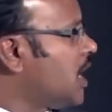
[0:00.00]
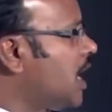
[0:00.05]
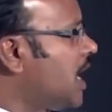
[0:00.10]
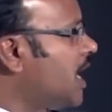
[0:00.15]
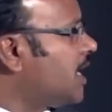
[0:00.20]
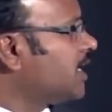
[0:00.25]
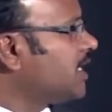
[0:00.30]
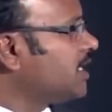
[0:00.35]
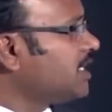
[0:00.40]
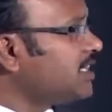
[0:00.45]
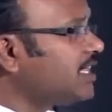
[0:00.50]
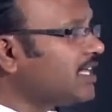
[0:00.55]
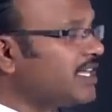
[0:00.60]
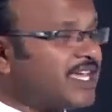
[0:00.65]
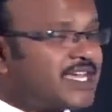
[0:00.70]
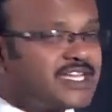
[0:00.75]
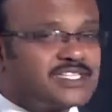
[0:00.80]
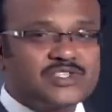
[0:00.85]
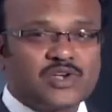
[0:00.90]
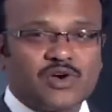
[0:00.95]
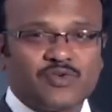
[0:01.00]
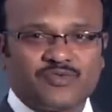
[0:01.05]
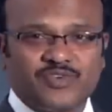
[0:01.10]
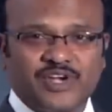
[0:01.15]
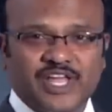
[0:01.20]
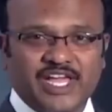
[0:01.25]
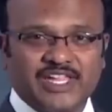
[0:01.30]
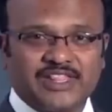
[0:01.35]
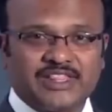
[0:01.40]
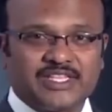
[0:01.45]
And in the case of
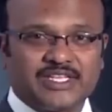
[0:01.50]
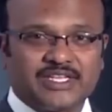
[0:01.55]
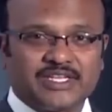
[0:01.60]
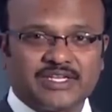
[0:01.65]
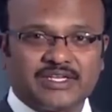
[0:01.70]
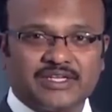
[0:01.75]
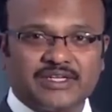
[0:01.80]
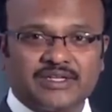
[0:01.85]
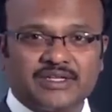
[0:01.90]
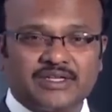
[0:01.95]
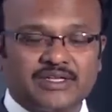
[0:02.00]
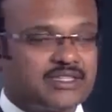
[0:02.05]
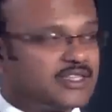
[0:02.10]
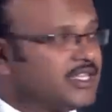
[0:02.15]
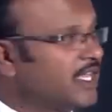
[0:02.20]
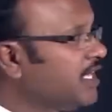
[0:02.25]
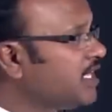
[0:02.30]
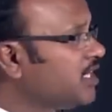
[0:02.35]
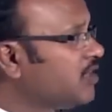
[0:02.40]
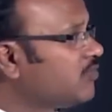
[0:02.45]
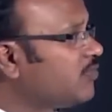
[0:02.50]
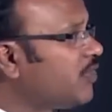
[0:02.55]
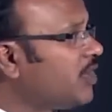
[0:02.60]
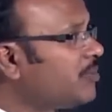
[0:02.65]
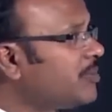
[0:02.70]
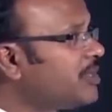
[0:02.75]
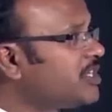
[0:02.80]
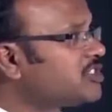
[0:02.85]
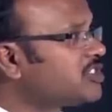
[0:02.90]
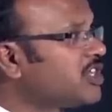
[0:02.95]
death, the
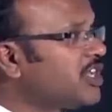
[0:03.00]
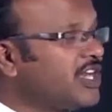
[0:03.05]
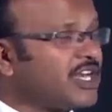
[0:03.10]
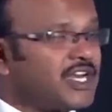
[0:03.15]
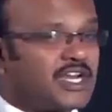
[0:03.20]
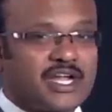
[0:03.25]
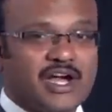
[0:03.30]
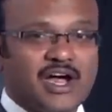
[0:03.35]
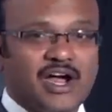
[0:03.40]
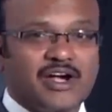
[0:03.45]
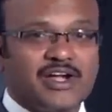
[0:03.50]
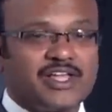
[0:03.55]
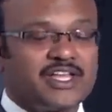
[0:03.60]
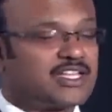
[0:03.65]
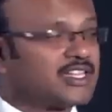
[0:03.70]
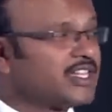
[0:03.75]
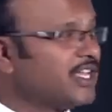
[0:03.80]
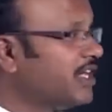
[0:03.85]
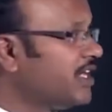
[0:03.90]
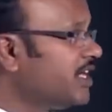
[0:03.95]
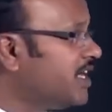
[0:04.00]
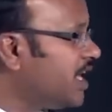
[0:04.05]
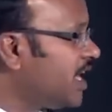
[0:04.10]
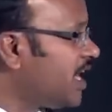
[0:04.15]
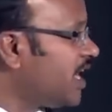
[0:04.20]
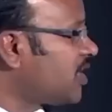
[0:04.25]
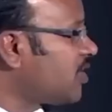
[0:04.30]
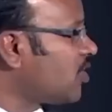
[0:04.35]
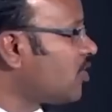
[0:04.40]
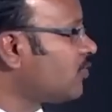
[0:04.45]
information regarding the
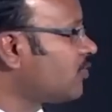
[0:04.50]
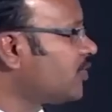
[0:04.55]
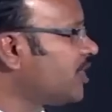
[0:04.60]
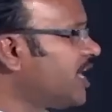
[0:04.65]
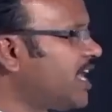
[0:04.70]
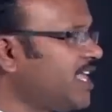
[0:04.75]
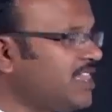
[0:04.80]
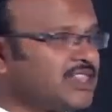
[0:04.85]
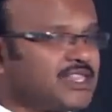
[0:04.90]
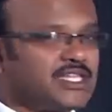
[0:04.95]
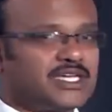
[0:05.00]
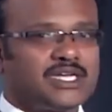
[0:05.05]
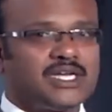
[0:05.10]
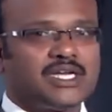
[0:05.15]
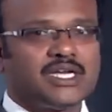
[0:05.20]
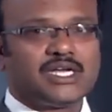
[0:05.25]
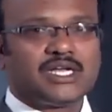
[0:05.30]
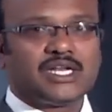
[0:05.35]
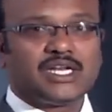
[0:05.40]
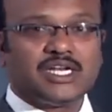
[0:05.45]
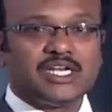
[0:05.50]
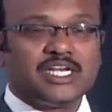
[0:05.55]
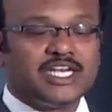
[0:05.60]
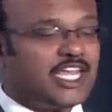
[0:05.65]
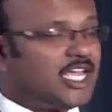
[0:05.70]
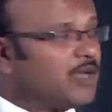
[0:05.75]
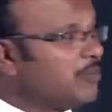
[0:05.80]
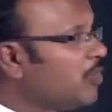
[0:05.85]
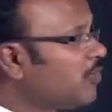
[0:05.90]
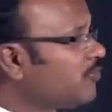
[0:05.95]
date of death,
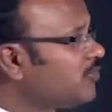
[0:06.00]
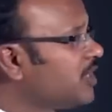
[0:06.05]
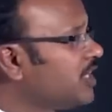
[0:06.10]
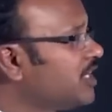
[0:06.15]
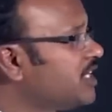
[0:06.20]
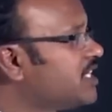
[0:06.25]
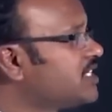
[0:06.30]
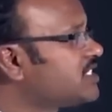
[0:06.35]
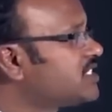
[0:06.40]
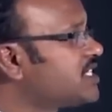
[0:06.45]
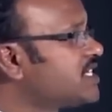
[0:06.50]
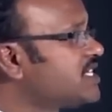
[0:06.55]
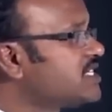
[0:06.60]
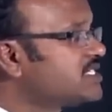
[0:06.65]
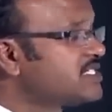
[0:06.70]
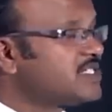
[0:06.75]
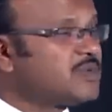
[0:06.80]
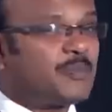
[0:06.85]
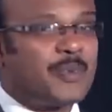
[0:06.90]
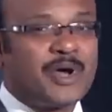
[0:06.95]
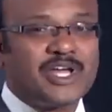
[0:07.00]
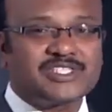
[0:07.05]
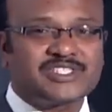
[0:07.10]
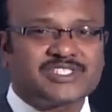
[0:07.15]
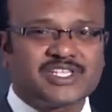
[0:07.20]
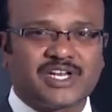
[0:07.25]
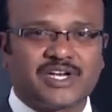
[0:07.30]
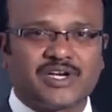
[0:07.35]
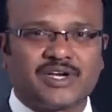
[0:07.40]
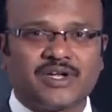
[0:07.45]
name of the deceased
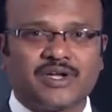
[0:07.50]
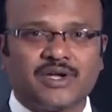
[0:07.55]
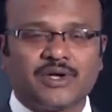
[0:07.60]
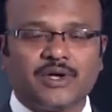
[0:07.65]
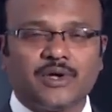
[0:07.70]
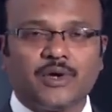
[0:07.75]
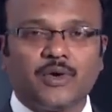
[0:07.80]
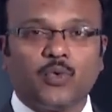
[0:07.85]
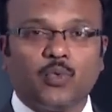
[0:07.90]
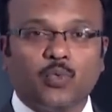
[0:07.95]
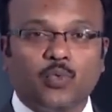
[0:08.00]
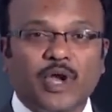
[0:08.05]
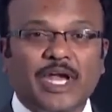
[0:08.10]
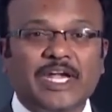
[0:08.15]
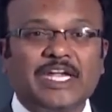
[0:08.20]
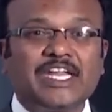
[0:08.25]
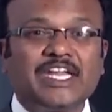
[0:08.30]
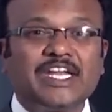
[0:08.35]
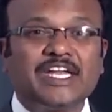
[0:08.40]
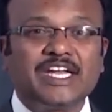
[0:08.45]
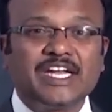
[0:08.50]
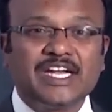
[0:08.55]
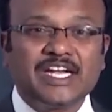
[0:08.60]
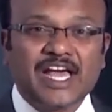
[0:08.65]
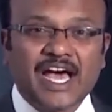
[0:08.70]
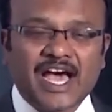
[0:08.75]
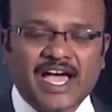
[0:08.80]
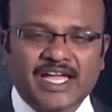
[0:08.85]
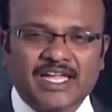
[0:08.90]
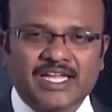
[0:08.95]
person, when did he
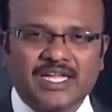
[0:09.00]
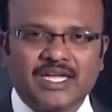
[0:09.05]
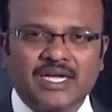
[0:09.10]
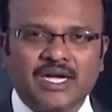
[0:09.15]
die